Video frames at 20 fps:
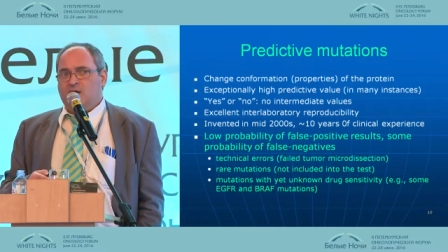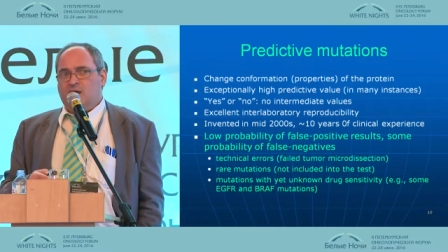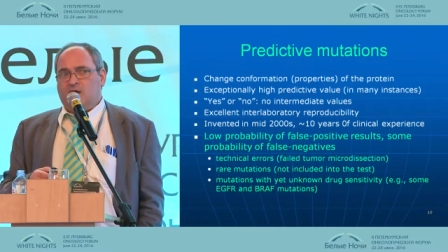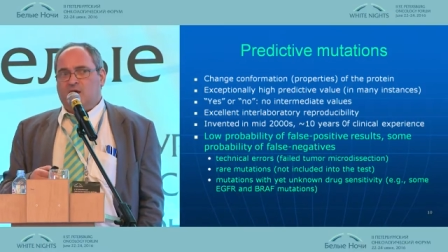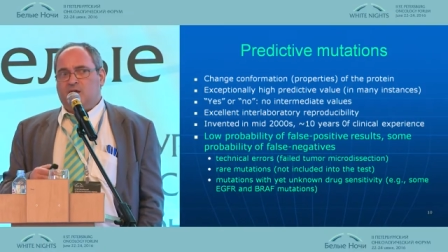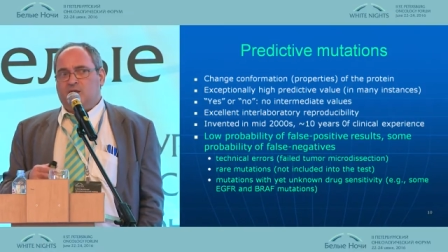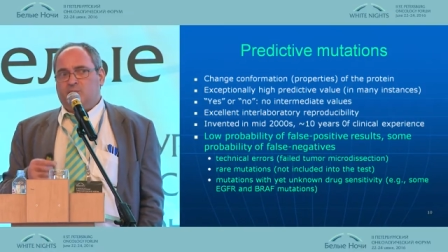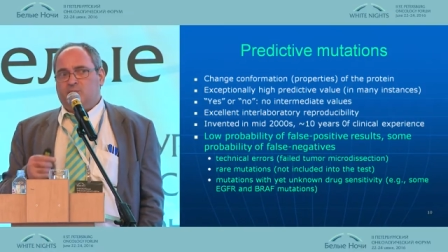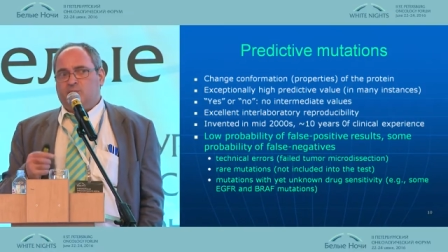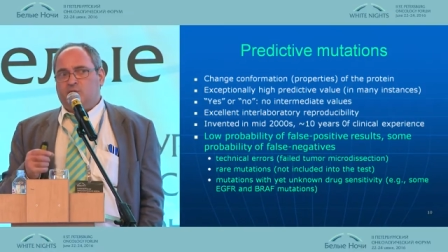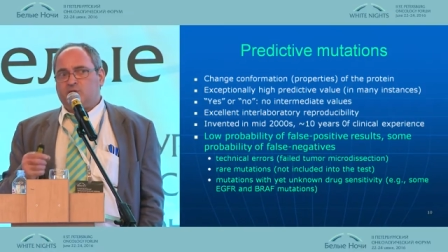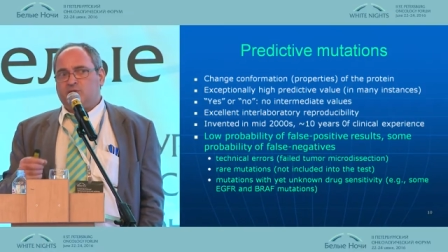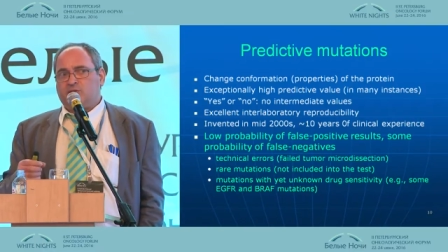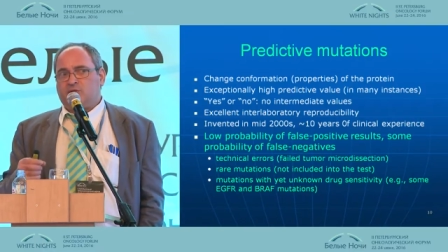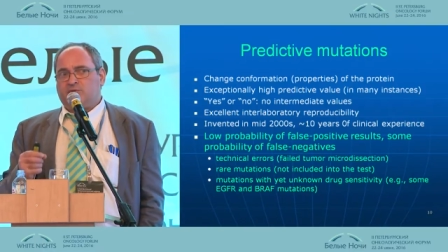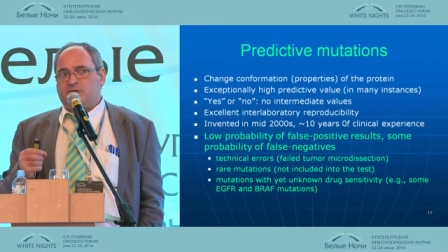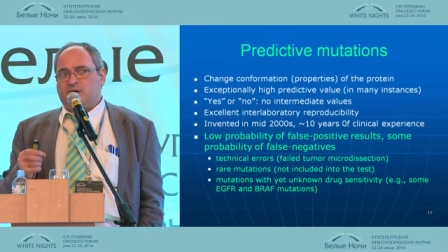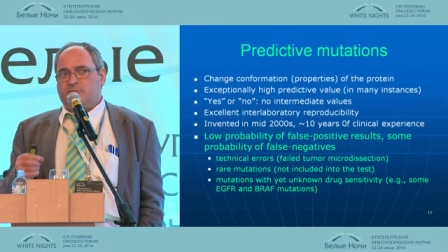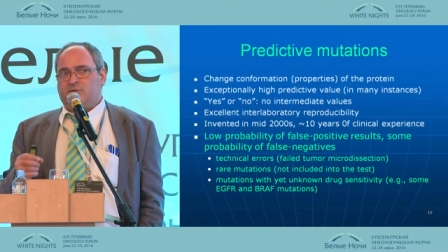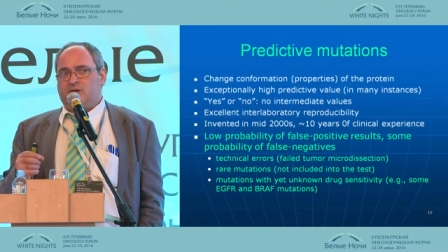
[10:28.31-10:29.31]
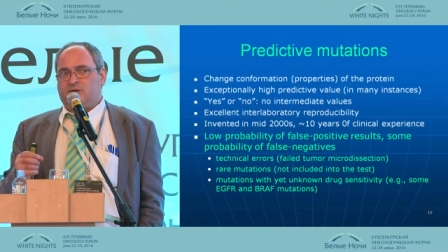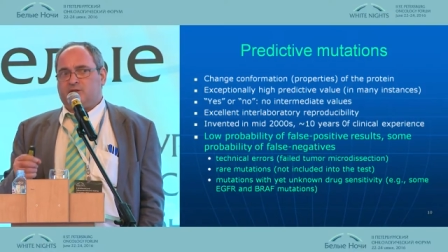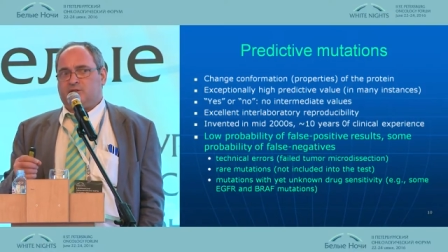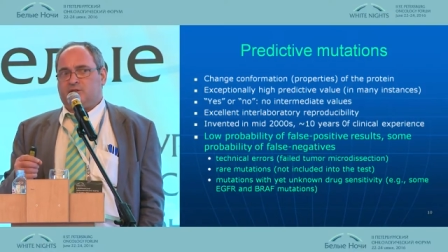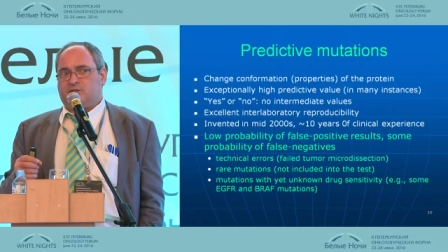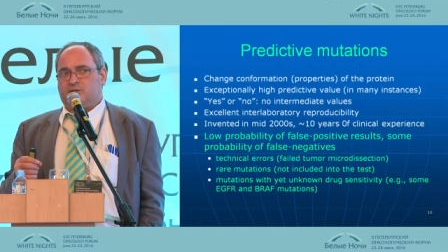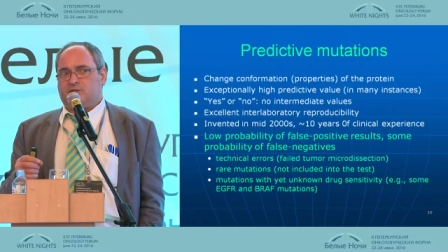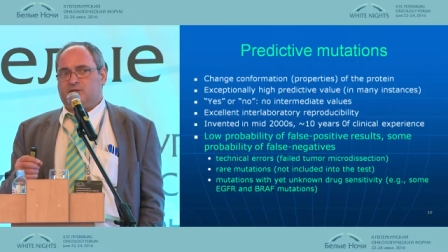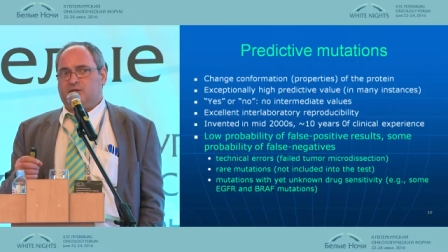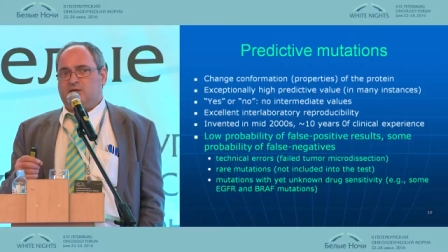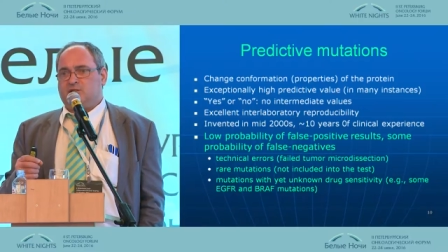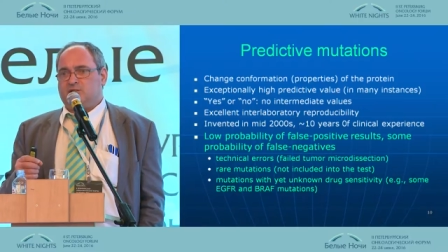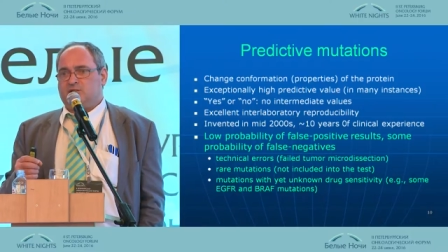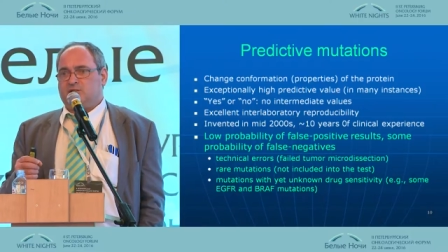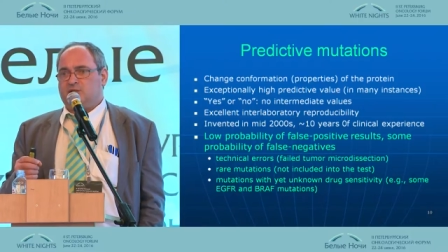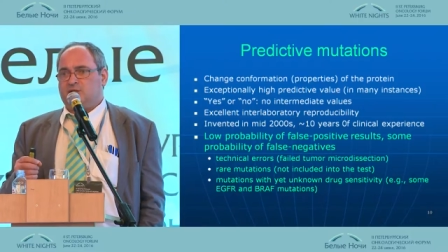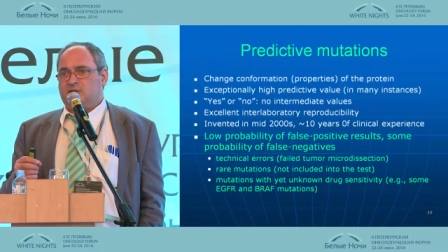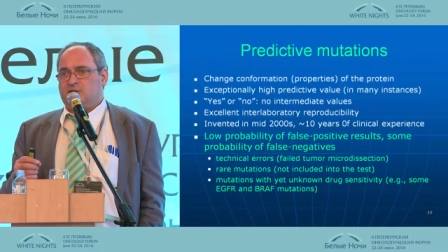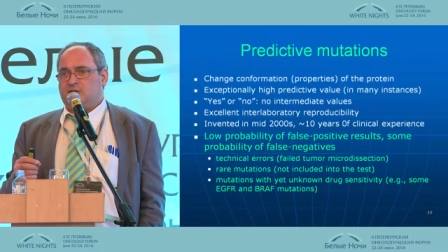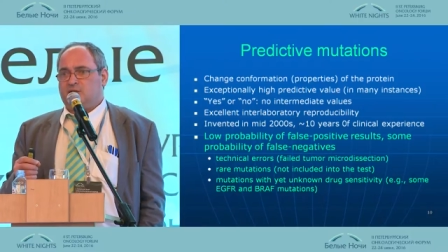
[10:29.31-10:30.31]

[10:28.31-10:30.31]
And most of commercial kits